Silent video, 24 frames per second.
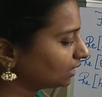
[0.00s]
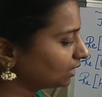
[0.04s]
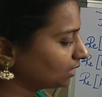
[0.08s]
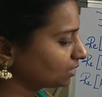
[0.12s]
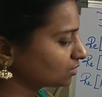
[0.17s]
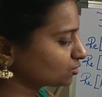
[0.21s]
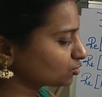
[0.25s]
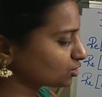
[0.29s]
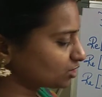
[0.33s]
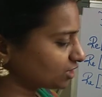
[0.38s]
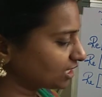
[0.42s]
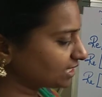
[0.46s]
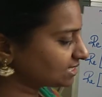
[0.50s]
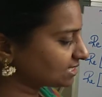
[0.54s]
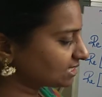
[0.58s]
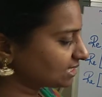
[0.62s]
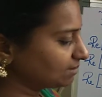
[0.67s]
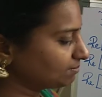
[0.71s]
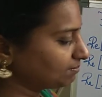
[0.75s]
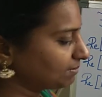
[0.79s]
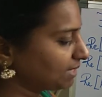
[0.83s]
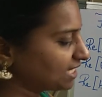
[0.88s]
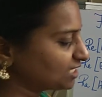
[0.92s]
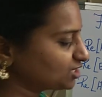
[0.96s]
So just
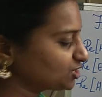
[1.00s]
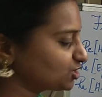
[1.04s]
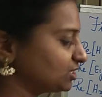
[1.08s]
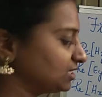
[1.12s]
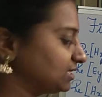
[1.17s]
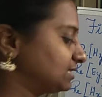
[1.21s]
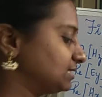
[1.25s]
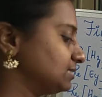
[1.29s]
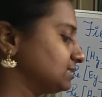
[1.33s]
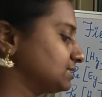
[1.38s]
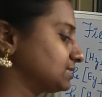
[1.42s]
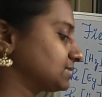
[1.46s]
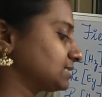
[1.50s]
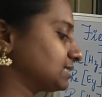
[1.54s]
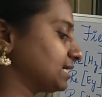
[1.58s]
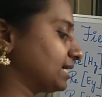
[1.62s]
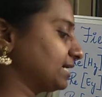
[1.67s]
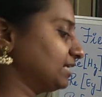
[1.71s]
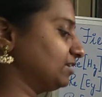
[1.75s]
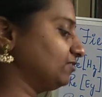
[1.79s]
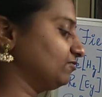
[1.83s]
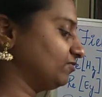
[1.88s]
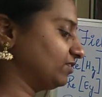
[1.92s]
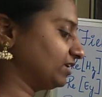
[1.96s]
imagine this
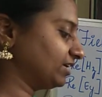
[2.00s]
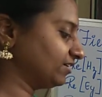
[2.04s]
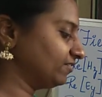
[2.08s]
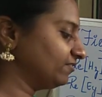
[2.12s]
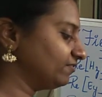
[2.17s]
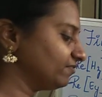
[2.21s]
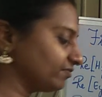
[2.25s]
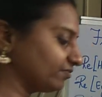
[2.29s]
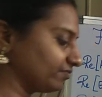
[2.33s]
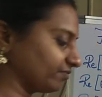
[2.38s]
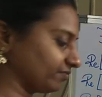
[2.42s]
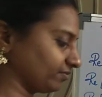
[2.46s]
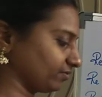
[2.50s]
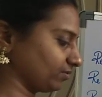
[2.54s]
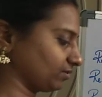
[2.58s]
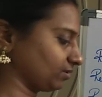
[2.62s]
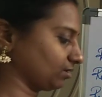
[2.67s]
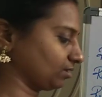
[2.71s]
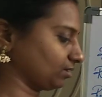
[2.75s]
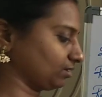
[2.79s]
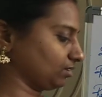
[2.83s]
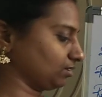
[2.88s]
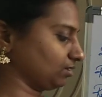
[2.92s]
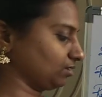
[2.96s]
sine wave
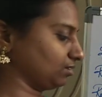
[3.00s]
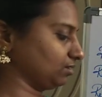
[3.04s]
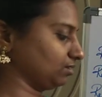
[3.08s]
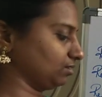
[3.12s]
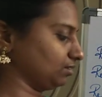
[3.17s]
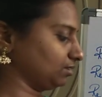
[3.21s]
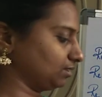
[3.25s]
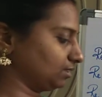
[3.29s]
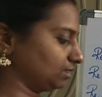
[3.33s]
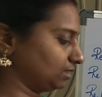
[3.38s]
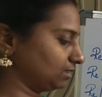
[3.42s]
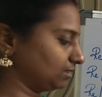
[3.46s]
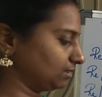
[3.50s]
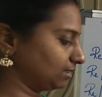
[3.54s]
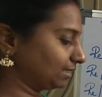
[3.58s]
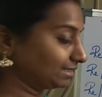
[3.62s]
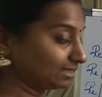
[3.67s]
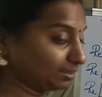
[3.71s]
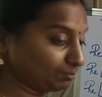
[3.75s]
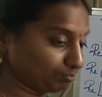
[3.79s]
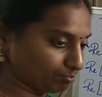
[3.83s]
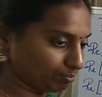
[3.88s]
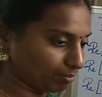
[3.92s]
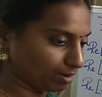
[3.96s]
like
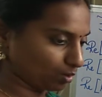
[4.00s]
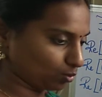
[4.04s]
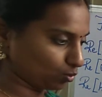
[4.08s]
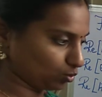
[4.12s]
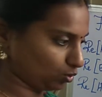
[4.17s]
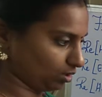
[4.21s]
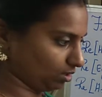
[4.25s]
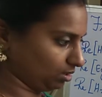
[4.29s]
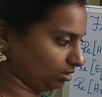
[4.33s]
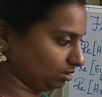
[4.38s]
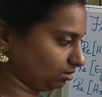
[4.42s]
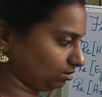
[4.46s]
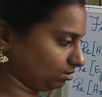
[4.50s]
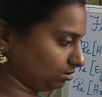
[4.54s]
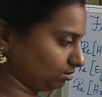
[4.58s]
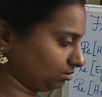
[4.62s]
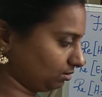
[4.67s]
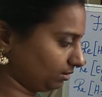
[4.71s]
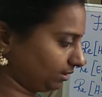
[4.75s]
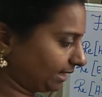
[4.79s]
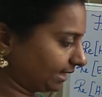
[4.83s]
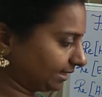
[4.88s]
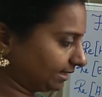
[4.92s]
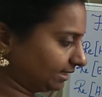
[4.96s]
a bowl,
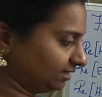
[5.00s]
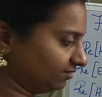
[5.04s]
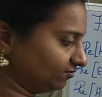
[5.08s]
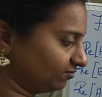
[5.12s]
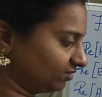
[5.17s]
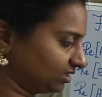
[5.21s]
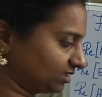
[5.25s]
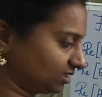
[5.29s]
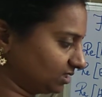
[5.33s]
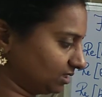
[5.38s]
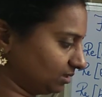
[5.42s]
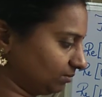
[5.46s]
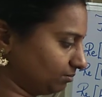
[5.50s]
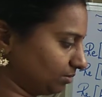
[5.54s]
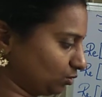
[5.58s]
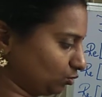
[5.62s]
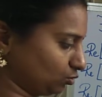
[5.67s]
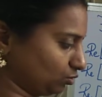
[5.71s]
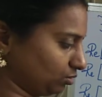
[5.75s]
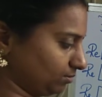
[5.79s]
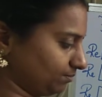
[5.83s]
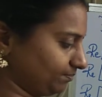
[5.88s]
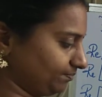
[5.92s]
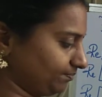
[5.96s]
an inverted bowl,
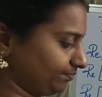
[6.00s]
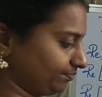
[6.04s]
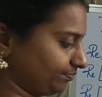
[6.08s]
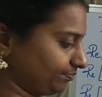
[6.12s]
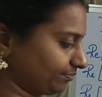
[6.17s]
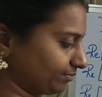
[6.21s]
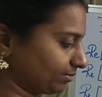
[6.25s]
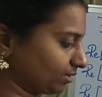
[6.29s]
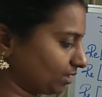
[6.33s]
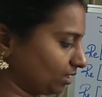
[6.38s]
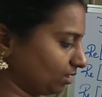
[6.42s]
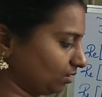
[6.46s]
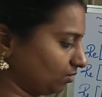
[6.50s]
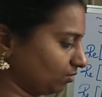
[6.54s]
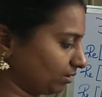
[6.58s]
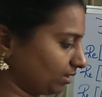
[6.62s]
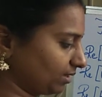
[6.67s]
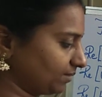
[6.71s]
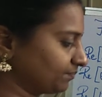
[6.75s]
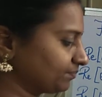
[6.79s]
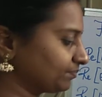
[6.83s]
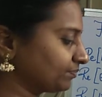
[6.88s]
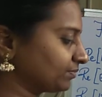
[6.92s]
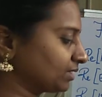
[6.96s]
okay?
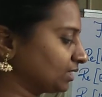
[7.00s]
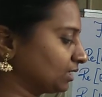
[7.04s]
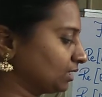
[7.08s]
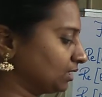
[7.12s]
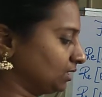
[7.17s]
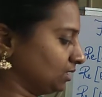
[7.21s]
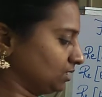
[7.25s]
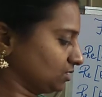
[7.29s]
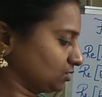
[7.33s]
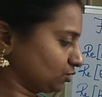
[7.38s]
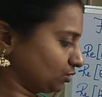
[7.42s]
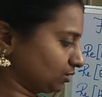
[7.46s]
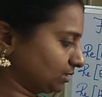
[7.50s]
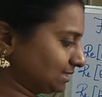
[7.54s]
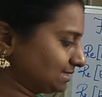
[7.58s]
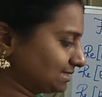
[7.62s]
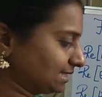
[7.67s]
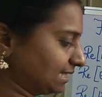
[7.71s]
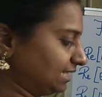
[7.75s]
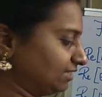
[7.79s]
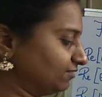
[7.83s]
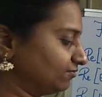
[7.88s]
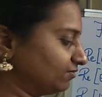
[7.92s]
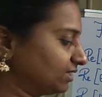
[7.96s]
So this
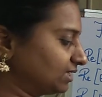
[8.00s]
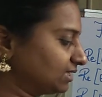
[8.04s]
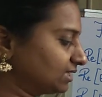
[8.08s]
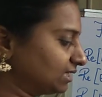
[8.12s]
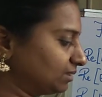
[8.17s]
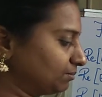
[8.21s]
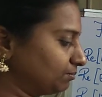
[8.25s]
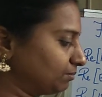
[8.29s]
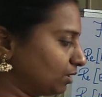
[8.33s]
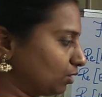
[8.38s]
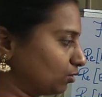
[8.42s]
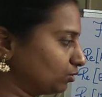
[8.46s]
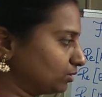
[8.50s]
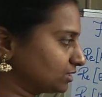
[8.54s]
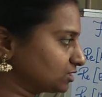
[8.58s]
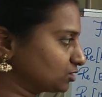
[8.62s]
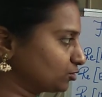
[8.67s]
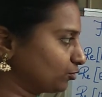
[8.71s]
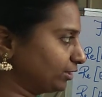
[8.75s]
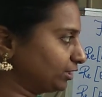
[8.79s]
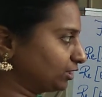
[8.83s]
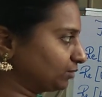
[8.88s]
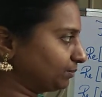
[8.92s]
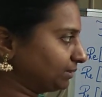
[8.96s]
inverted bowl is
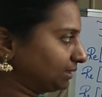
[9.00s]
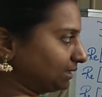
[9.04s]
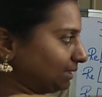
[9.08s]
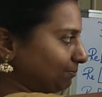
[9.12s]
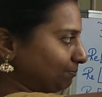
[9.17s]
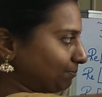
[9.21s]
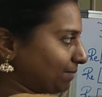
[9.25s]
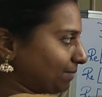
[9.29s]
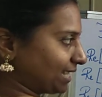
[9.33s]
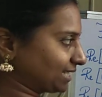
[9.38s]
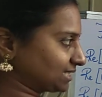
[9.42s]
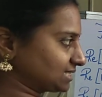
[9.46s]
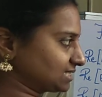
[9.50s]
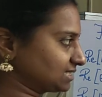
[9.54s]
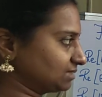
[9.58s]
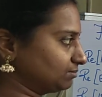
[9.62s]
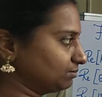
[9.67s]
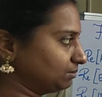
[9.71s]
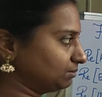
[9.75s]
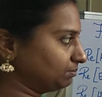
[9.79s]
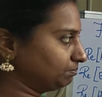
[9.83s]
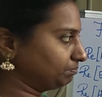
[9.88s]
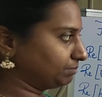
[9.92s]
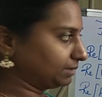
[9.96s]
going to be the
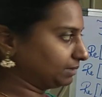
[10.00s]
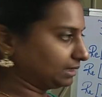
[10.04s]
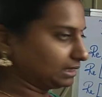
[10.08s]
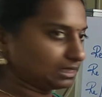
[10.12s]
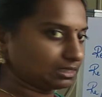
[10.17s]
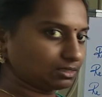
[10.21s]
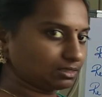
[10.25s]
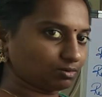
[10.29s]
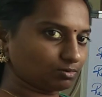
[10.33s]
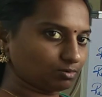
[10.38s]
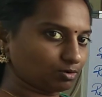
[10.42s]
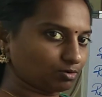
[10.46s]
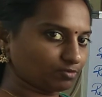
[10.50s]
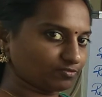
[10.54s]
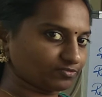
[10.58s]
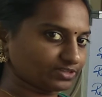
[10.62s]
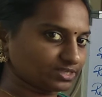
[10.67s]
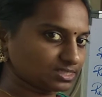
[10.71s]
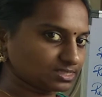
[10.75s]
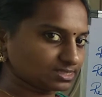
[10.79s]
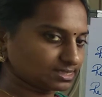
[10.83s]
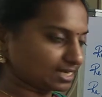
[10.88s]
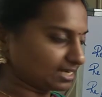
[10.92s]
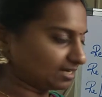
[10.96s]
maximum peak of the
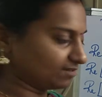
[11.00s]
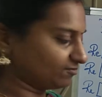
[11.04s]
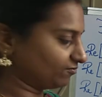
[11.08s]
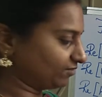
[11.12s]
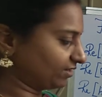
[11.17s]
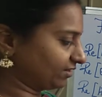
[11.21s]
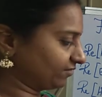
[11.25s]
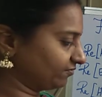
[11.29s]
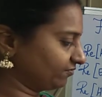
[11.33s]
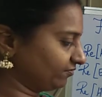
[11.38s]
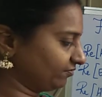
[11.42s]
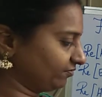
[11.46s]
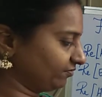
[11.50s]
sine wave.